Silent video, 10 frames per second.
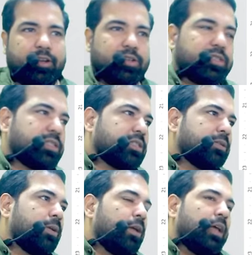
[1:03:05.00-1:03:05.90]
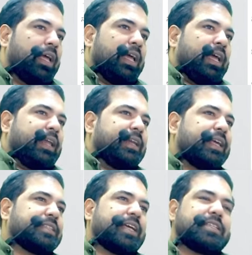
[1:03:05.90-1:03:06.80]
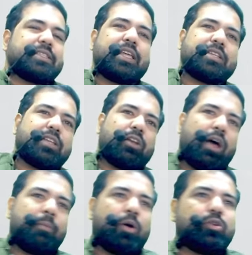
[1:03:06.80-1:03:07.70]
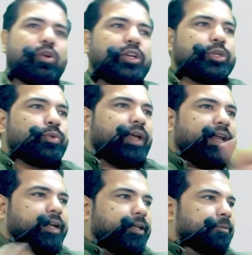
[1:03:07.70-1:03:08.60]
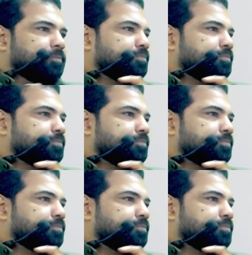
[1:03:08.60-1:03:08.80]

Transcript: years. Next, guys, there is an amount called UAD,